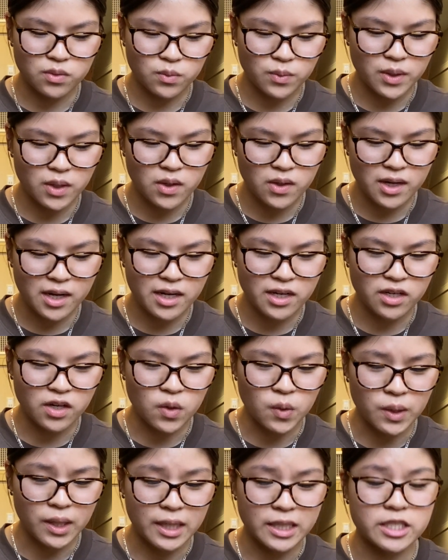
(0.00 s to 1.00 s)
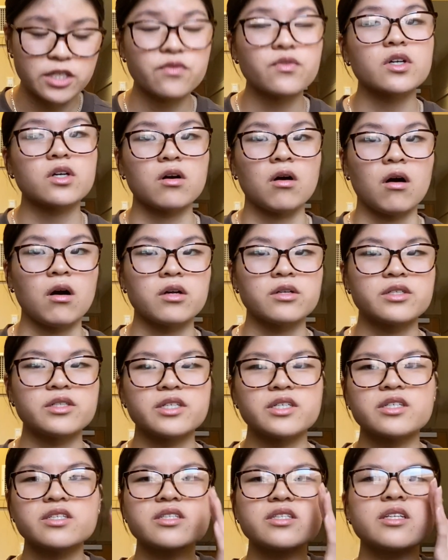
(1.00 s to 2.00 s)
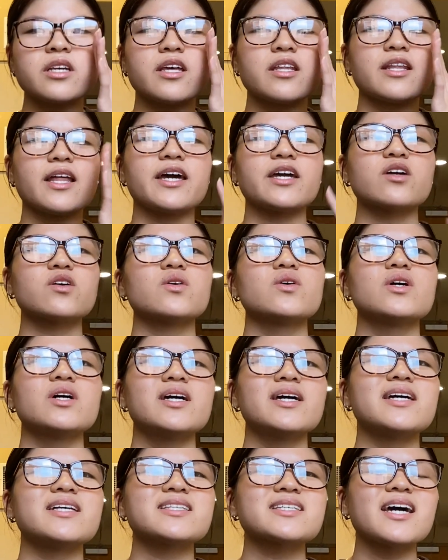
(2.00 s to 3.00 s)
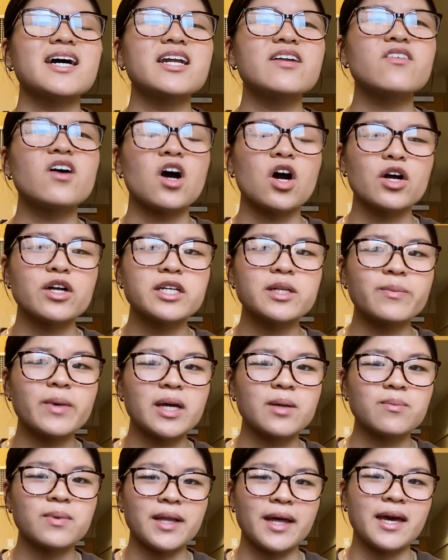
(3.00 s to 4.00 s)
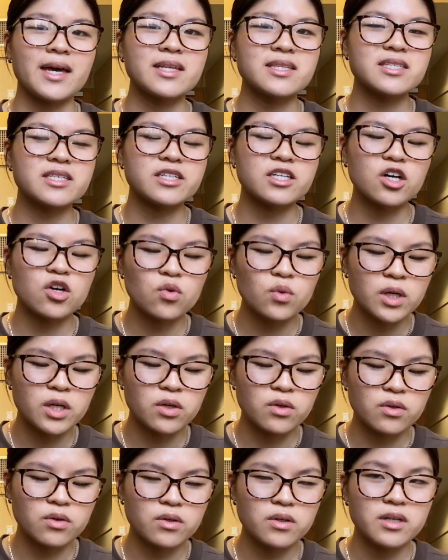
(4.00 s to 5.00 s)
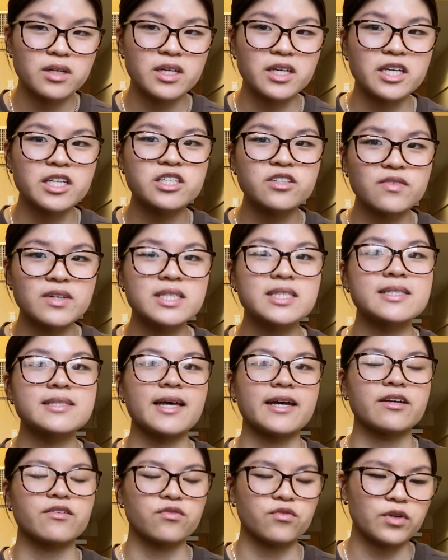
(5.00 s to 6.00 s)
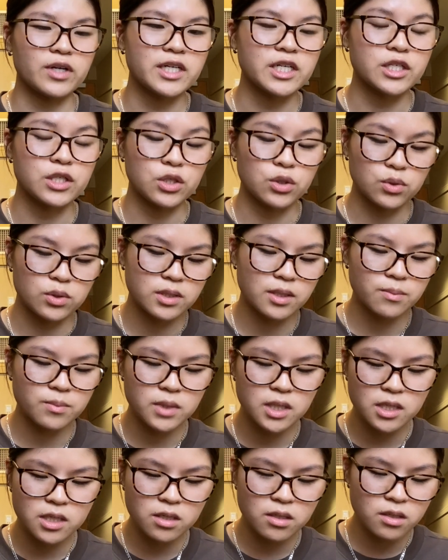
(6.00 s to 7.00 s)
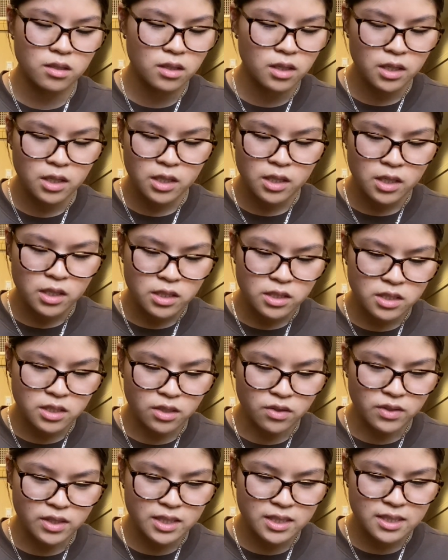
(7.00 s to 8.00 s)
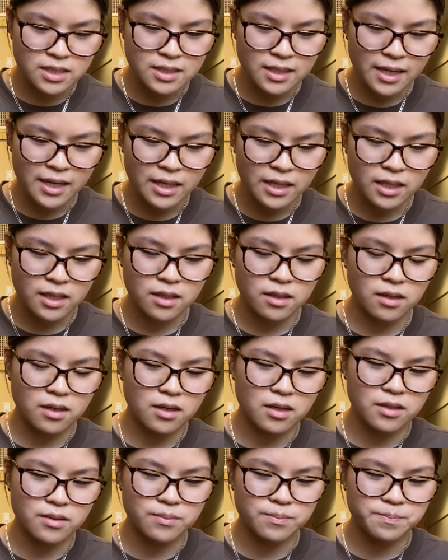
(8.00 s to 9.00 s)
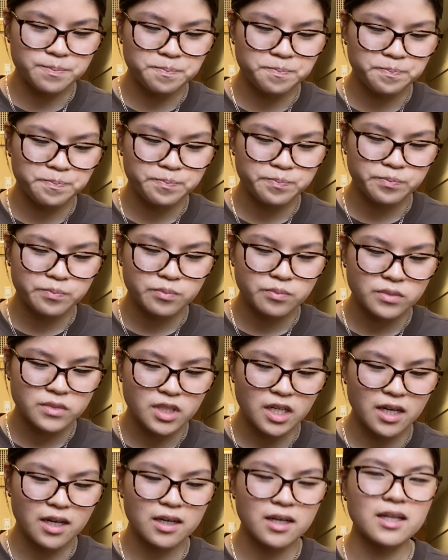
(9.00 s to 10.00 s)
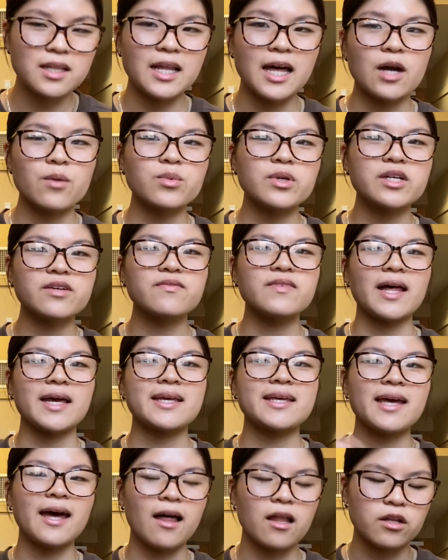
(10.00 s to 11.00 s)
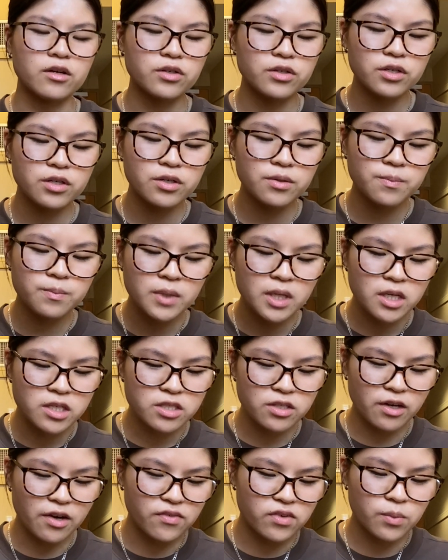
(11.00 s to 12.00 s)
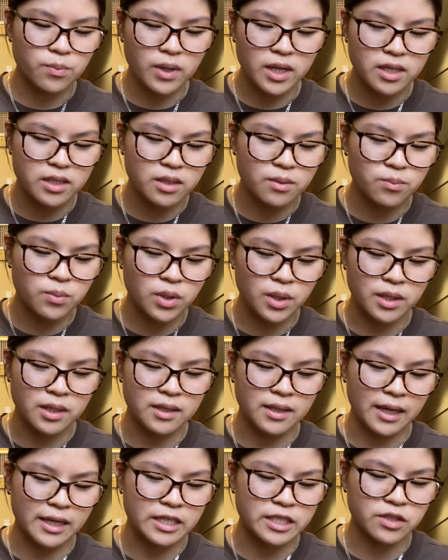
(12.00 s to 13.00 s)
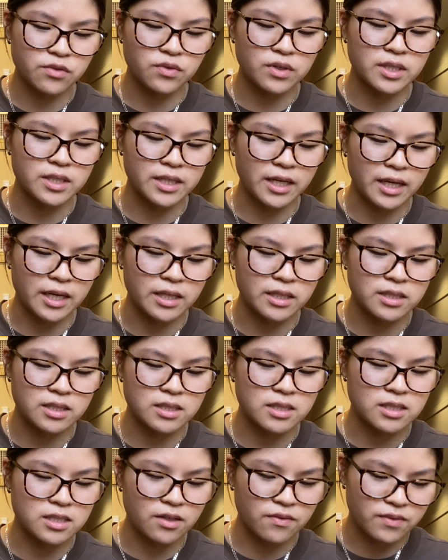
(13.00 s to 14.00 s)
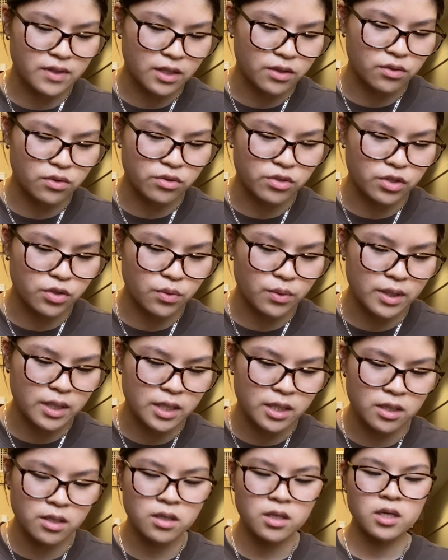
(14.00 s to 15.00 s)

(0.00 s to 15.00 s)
we all kind of go to like different colleges and like it's kind of hard to make plans and know when each of us is like free to do something so this is like um, a collaborative like calendar so everybody can put in like different dates and stuff that they're doing